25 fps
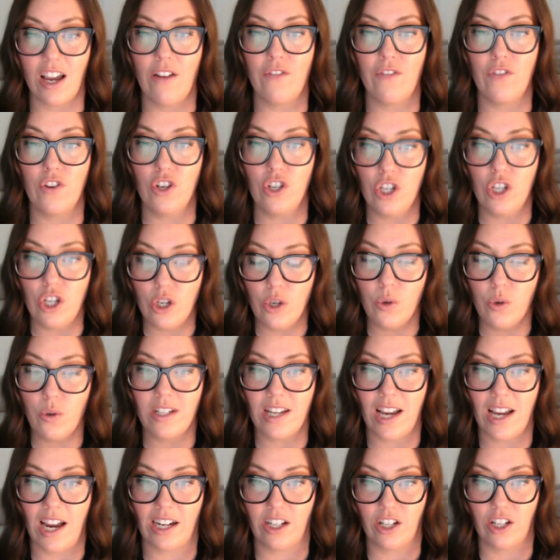of new
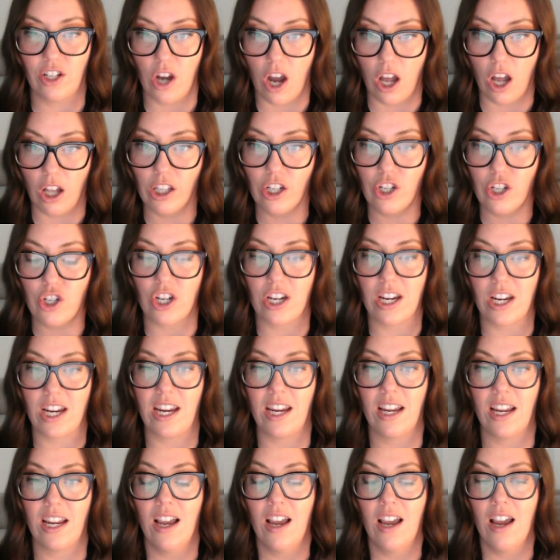
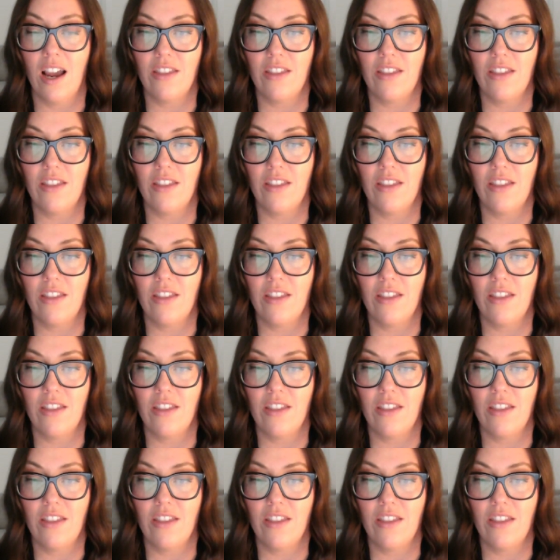technology